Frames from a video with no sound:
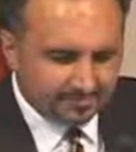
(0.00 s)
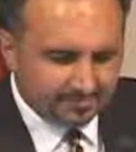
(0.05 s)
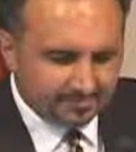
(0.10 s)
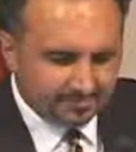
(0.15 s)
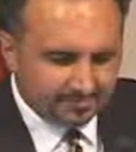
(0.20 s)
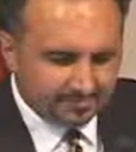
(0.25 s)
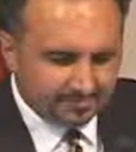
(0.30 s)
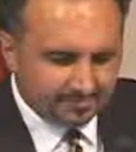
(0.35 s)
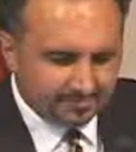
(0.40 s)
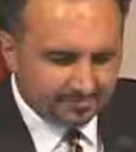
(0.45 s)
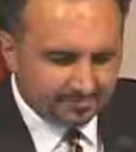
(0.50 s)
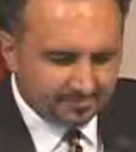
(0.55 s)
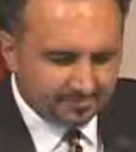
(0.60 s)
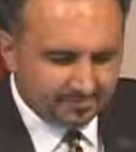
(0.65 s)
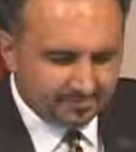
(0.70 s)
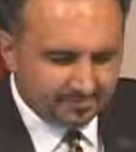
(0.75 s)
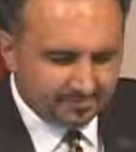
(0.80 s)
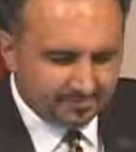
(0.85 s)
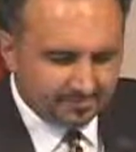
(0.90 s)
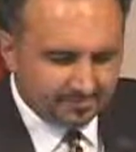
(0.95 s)

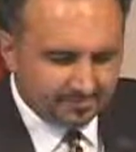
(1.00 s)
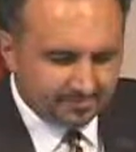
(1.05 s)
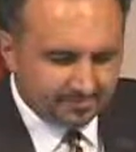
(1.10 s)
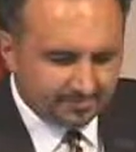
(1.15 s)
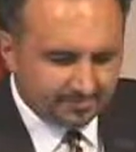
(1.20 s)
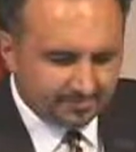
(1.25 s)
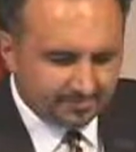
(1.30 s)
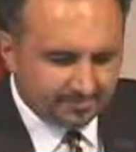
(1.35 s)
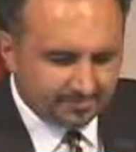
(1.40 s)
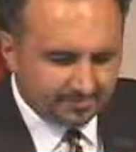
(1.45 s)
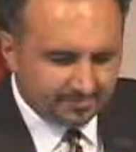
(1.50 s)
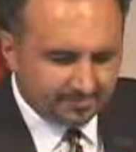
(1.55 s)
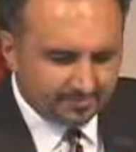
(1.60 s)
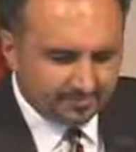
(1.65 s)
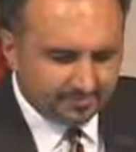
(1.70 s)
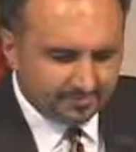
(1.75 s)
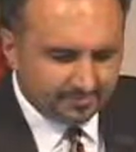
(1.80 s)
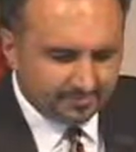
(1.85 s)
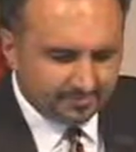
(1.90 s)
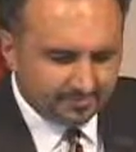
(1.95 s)

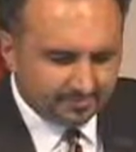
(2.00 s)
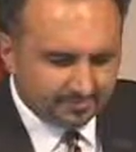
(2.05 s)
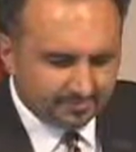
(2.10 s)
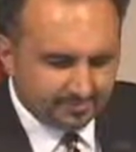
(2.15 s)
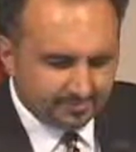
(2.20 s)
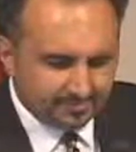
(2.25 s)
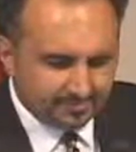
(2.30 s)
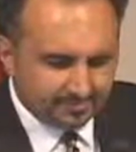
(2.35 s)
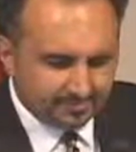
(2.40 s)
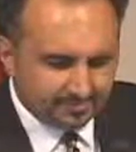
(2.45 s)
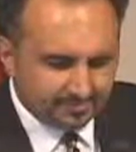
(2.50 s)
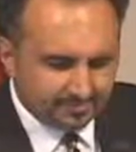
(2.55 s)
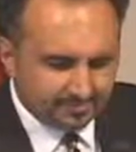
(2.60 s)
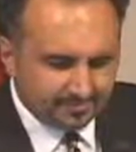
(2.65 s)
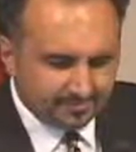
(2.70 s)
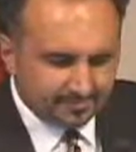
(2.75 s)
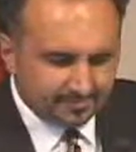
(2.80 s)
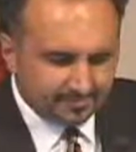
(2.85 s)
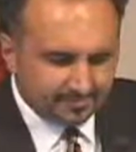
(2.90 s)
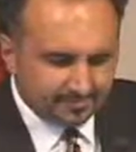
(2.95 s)

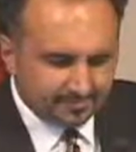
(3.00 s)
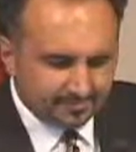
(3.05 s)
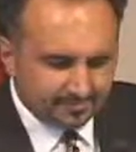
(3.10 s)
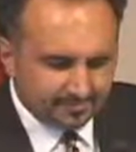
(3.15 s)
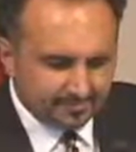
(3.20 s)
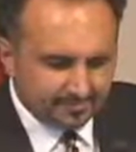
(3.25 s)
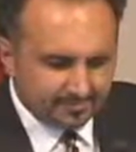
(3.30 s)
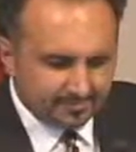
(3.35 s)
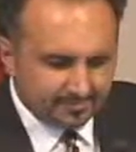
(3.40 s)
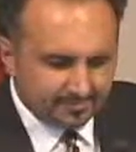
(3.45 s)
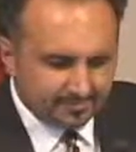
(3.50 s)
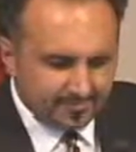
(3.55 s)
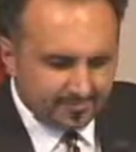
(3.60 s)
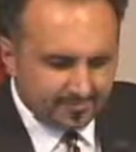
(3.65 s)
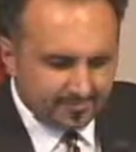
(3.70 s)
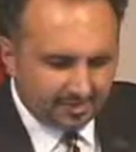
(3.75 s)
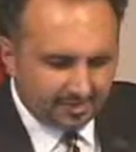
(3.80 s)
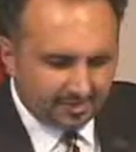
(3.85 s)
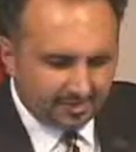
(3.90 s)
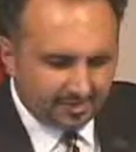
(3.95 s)

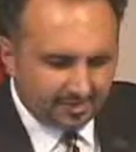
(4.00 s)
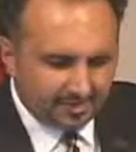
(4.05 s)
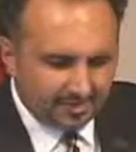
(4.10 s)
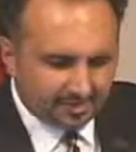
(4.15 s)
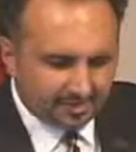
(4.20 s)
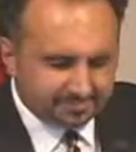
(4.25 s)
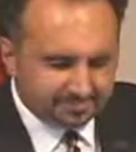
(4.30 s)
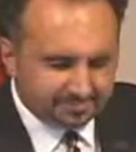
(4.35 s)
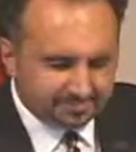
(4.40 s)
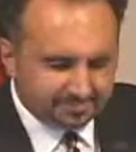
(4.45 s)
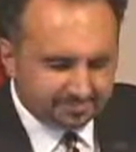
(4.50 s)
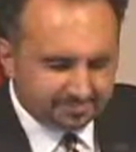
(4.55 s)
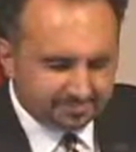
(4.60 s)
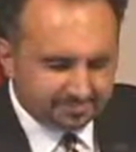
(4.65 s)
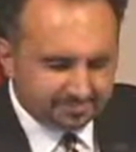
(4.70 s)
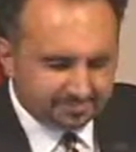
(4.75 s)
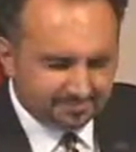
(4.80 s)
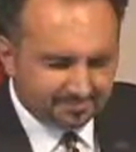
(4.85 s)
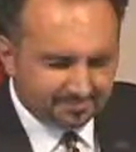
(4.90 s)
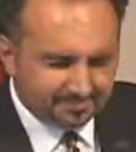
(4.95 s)

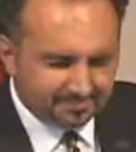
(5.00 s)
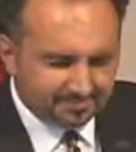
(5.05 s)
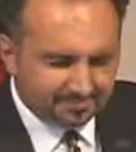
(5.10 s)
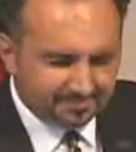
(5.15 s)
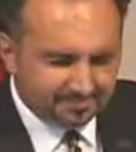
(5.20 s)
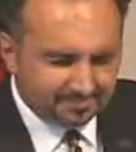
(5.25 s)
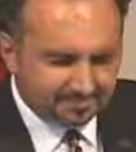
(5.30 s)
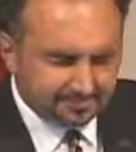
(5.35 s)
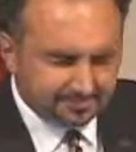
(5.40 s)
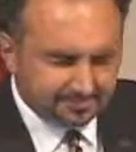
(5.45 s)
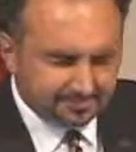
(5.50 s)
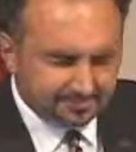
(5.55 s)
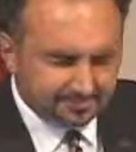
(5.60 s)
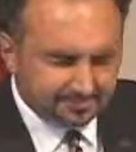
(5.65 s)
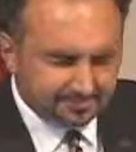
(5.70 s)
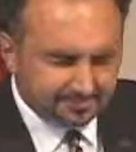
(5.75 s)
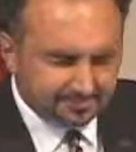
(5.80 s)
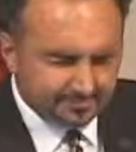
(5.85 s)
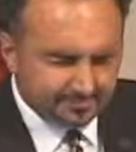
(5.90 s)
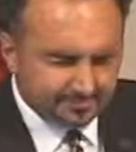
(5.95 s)

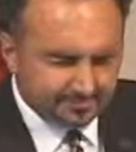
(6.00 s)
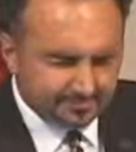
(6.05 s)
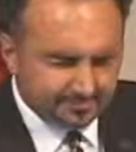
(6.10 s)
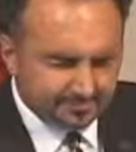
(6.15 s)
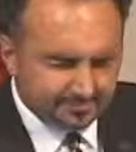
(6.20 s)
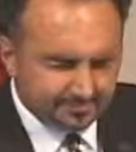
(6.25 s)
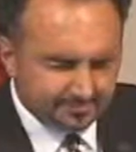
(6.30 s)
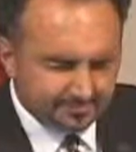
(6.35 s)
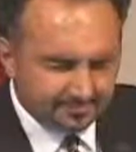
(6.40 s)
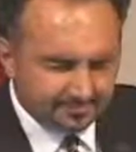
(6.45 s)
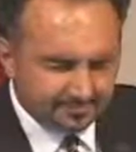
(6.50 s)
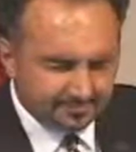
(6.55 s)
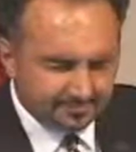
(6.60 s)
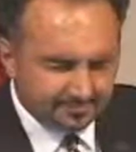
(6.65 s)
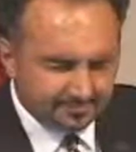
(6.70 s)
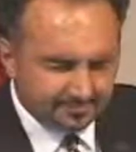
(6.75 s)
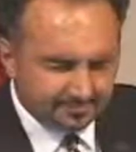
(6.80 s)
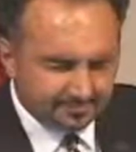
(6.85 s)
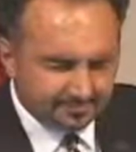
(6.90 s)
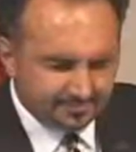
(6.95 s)

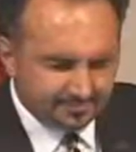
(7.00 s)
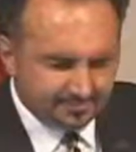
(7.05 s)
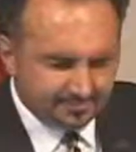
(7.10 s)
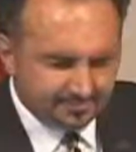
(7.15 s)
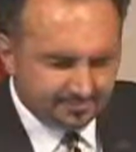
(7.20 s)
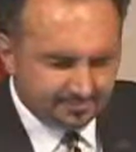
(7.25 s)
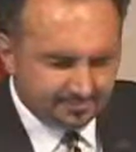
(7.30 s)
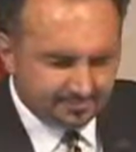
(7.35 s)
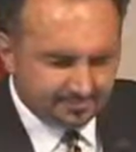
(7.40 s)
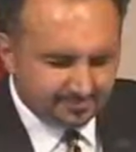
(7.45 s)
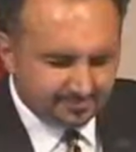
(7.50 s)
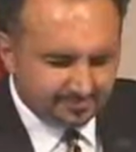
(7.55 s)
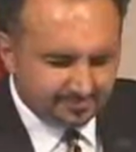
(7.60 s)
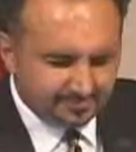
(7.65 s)
(no one is talking)